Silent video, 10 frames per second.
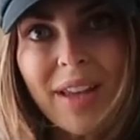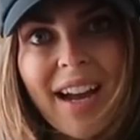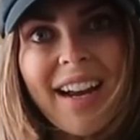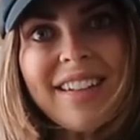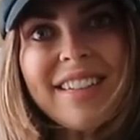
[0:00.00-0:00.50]

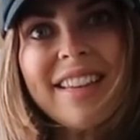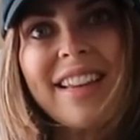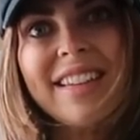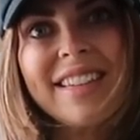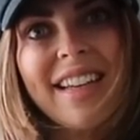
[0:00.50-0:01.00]
I actually think
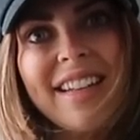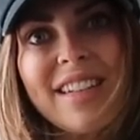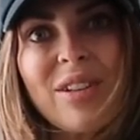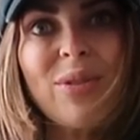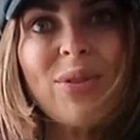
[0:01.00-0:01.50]
this
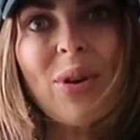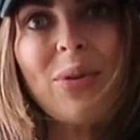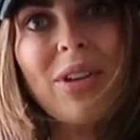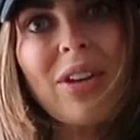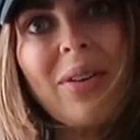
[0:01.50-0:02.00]
is so cute